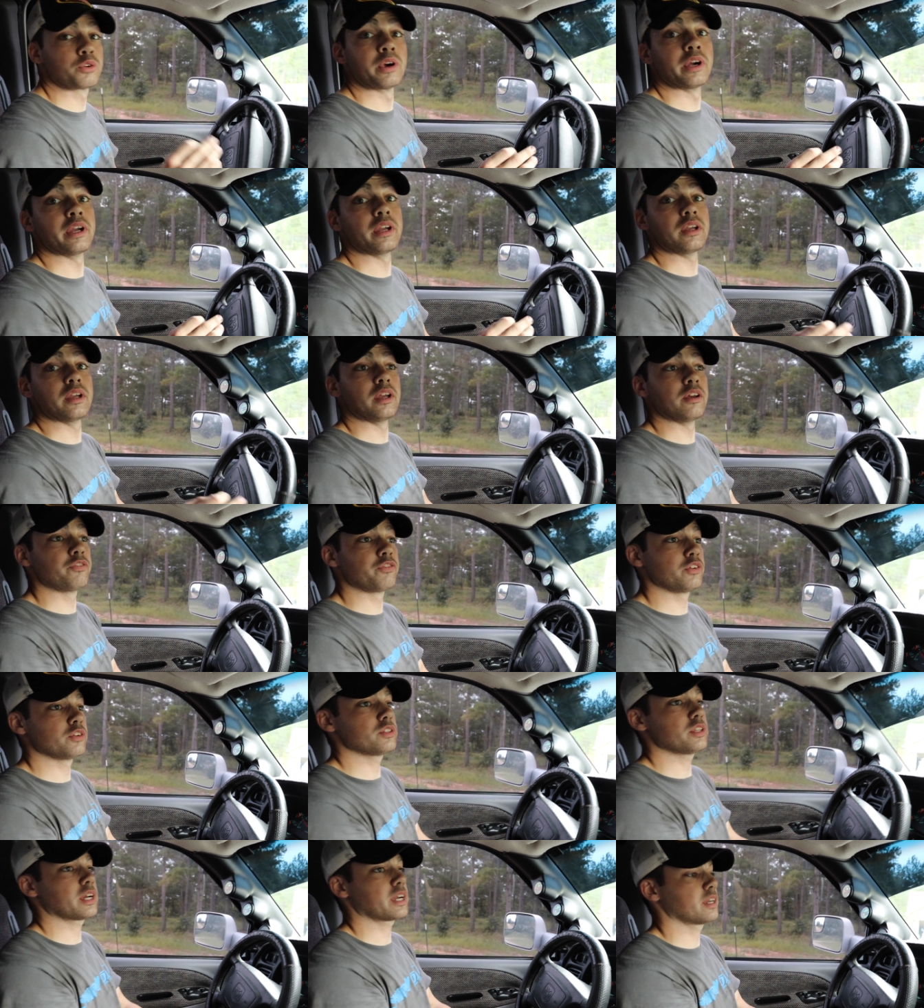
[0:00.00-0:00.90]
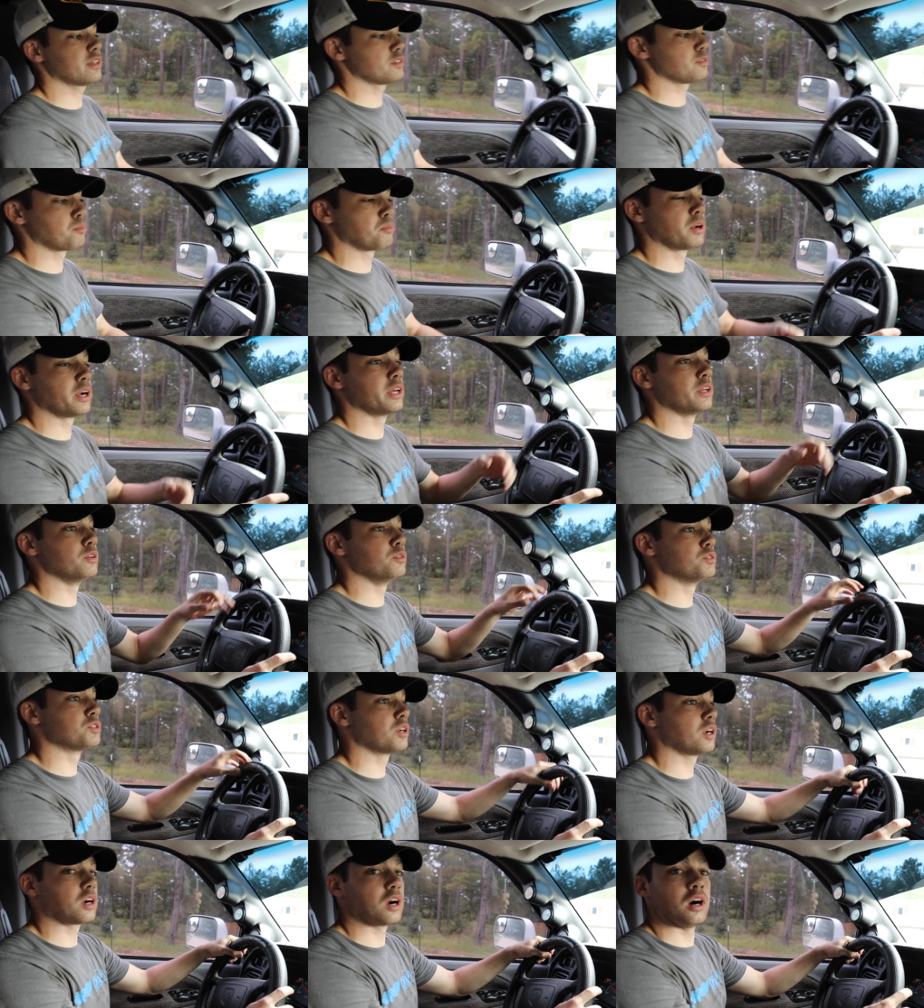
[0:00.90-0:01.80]
great. It feels like it's a brand new
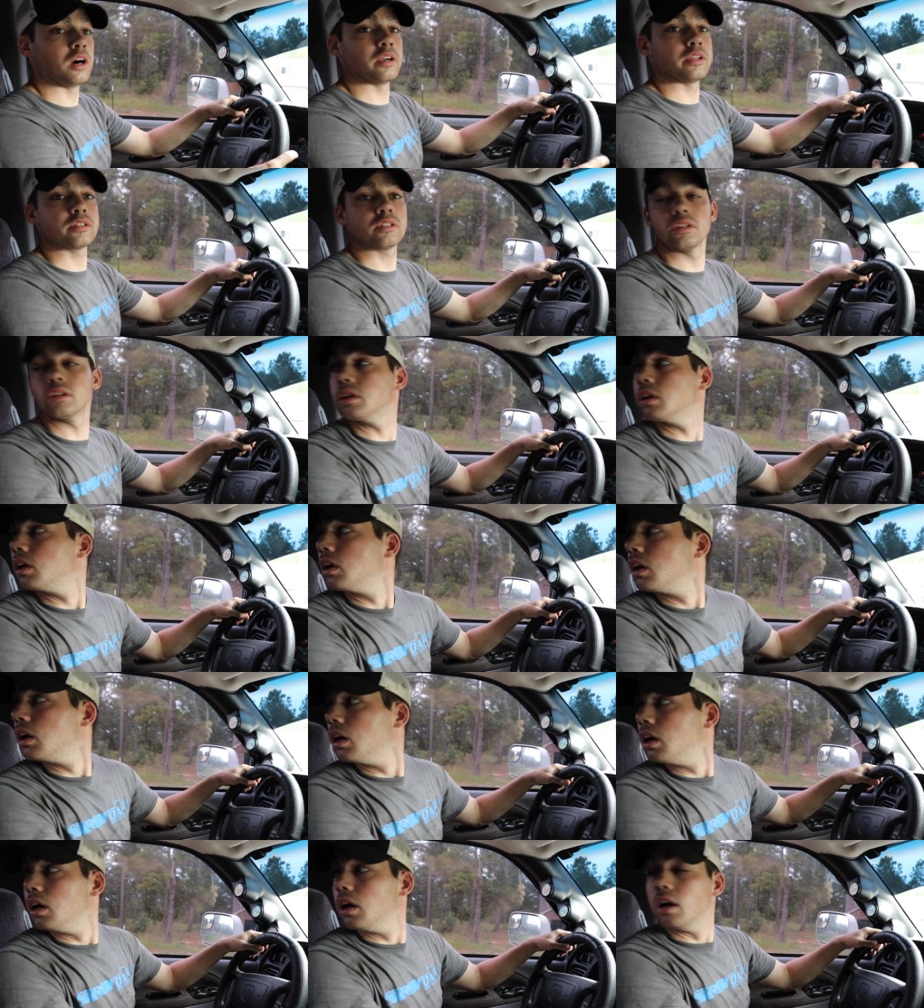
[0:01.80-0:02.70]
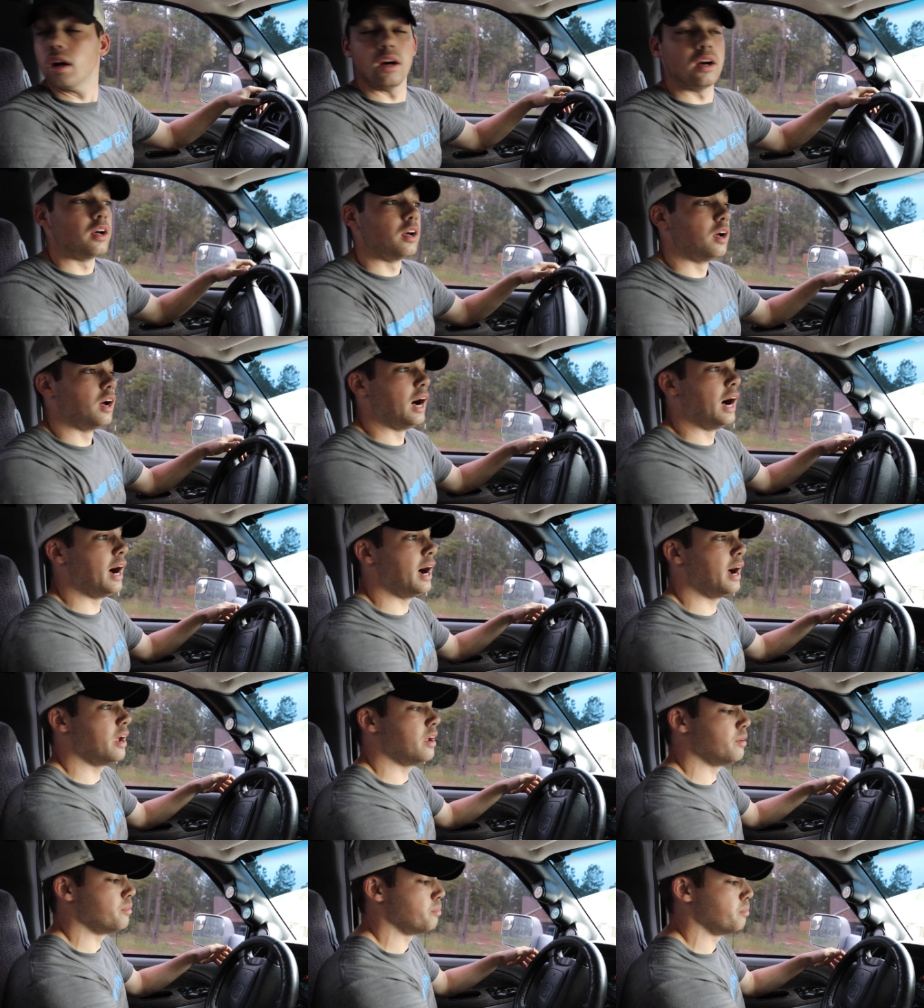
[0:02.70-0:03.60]
truck, honestly.
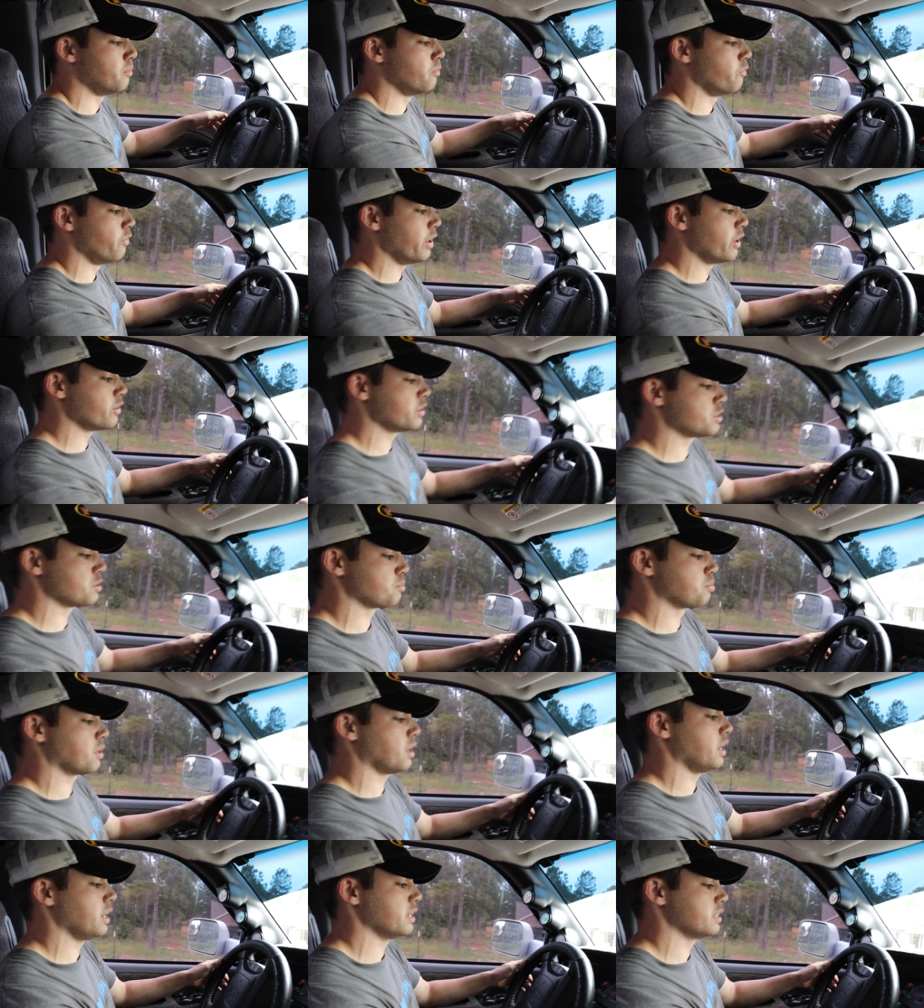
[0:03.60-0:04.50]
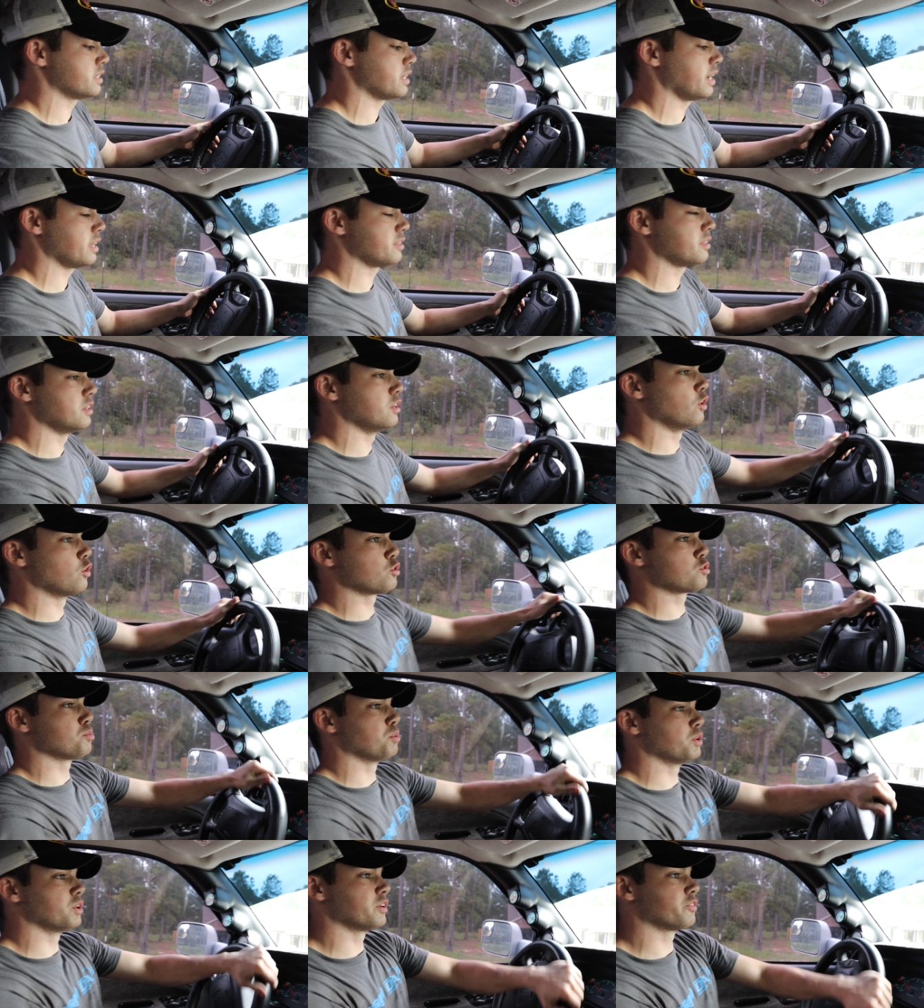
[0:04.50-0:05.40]
I am very surprised at the
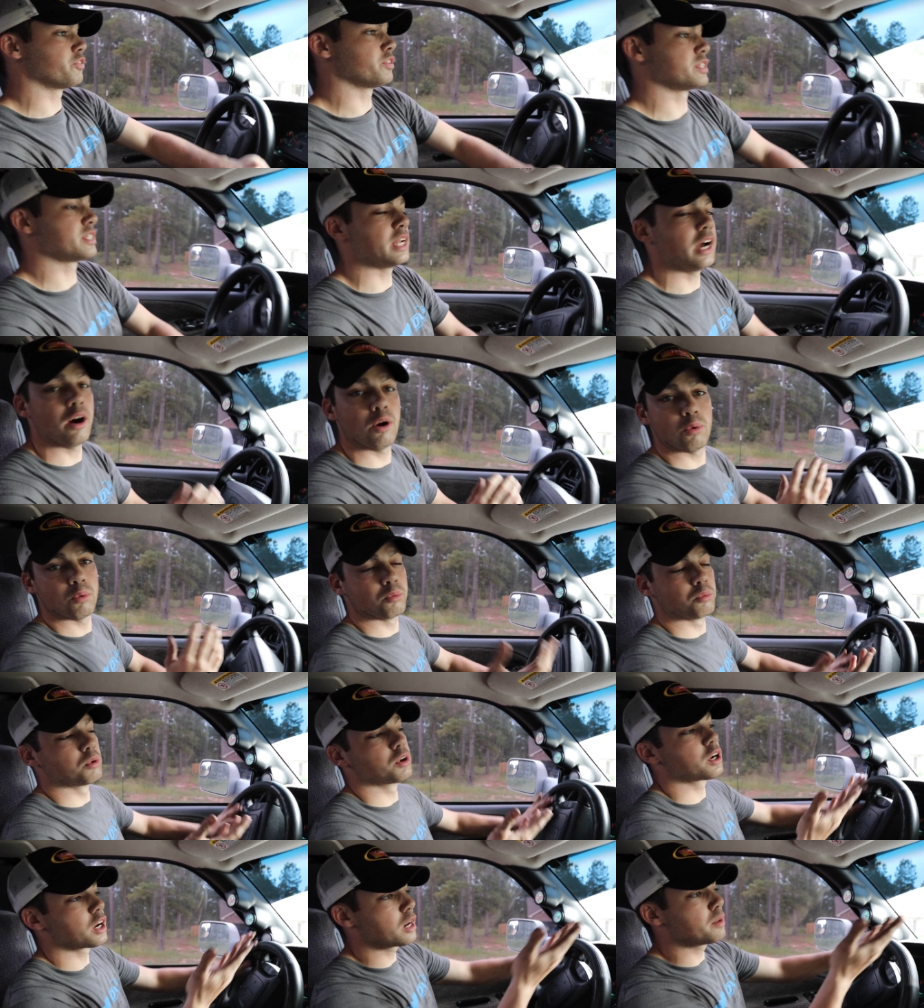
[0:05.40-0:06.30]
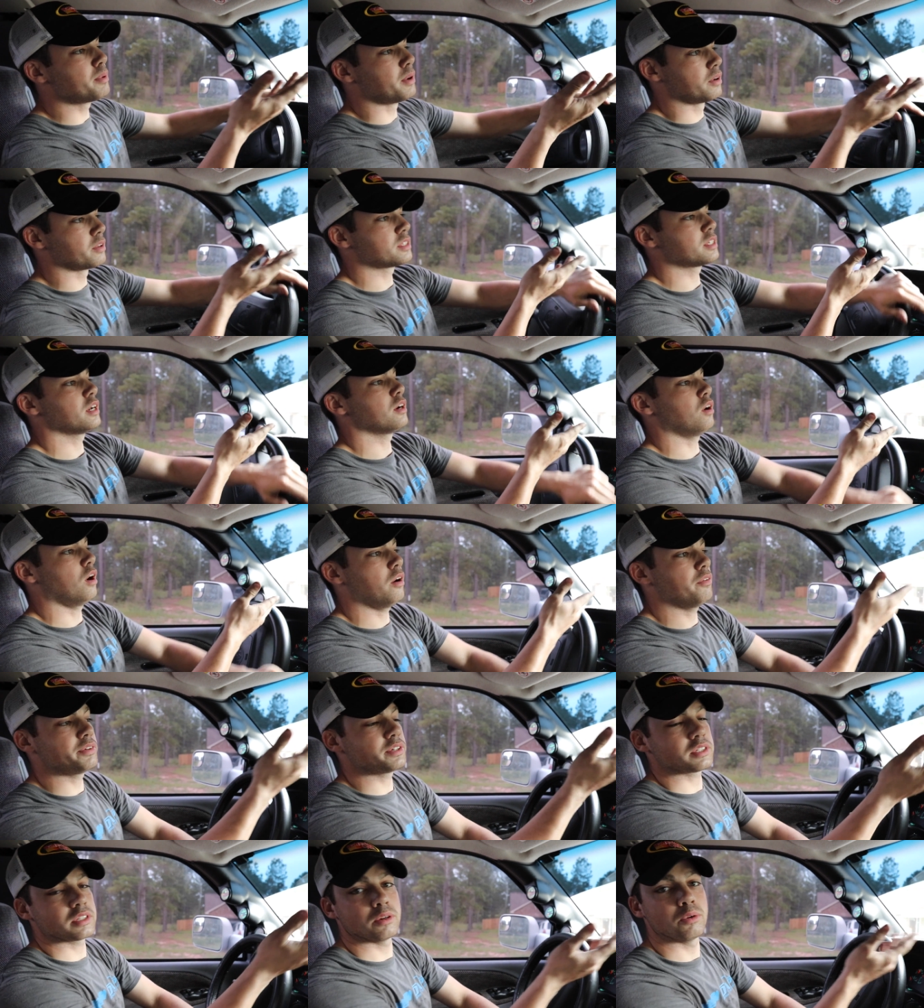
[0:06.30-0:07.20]
noticeable difference. Now, we're gonna be able to tell,
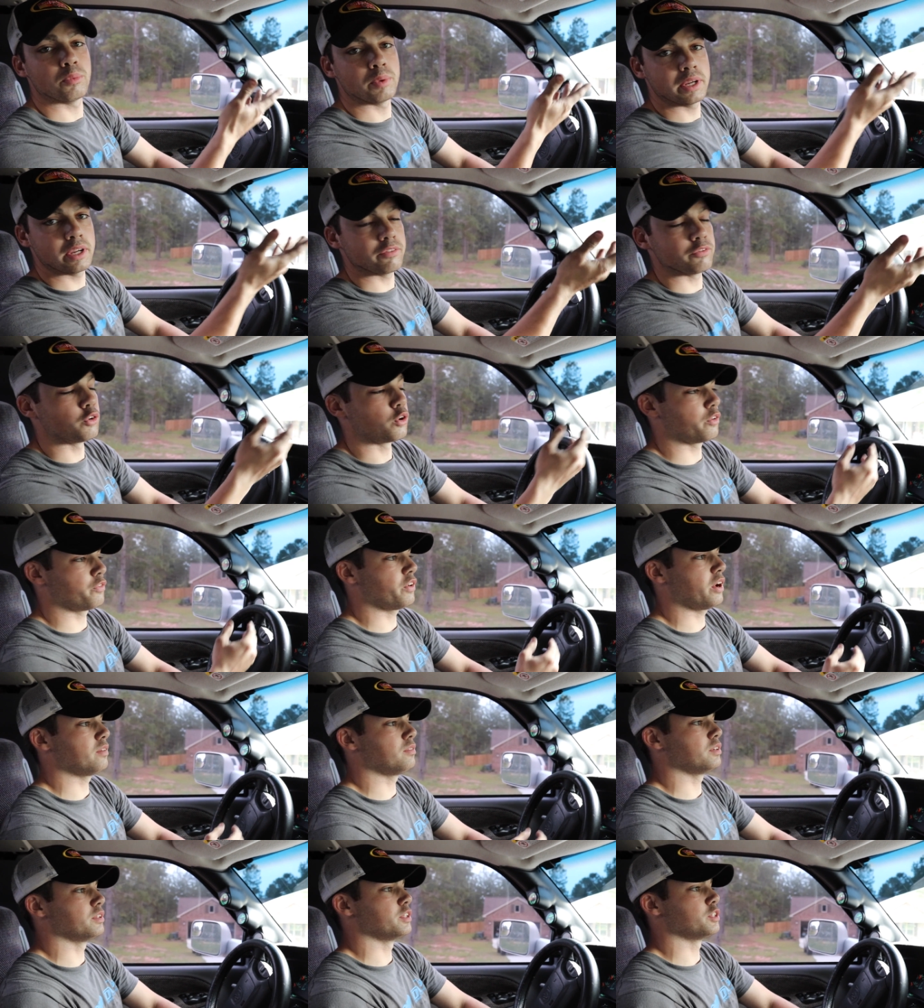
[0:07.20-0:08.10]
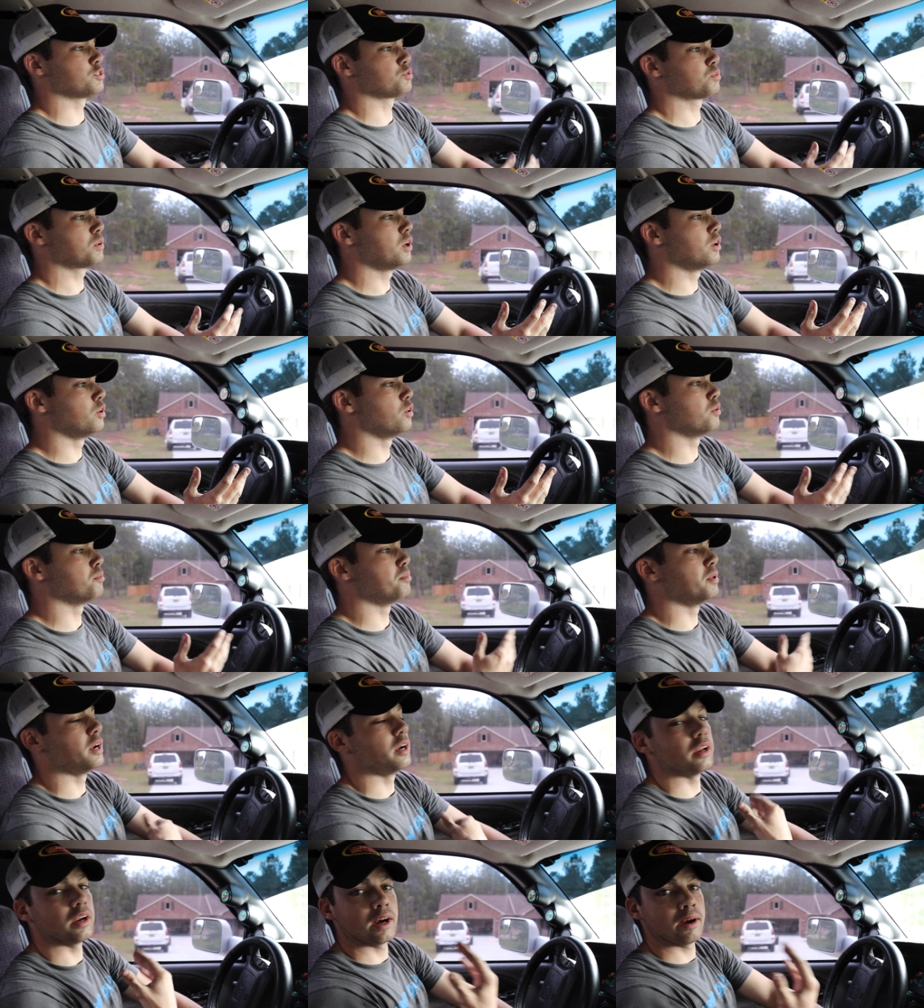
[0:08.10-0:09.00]
obviously, when we hit 45 on this road,
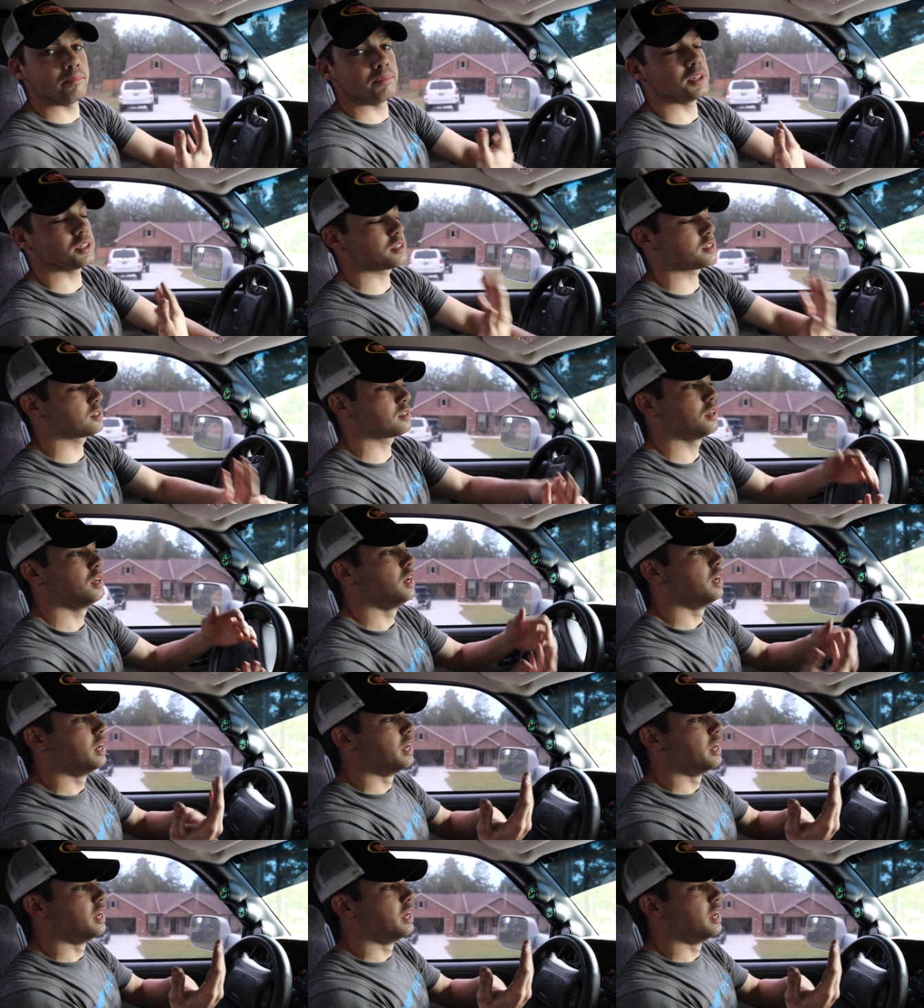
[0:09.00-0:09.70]
but I'm just